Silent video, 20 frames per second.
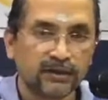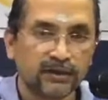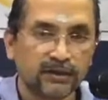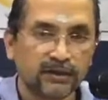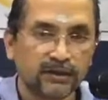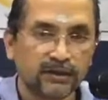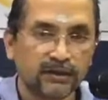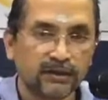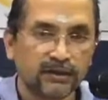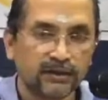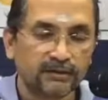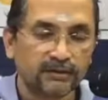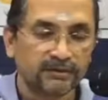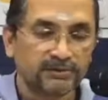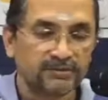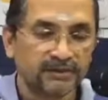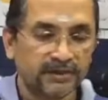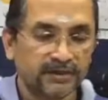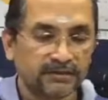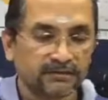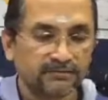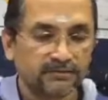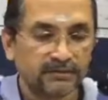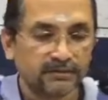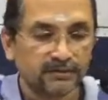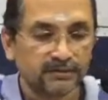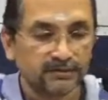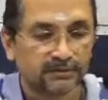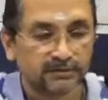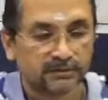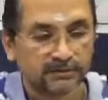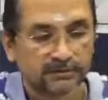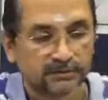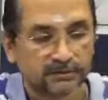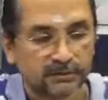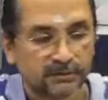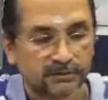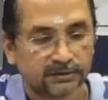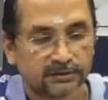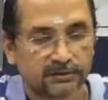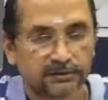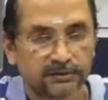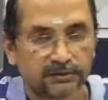underside of the trunk.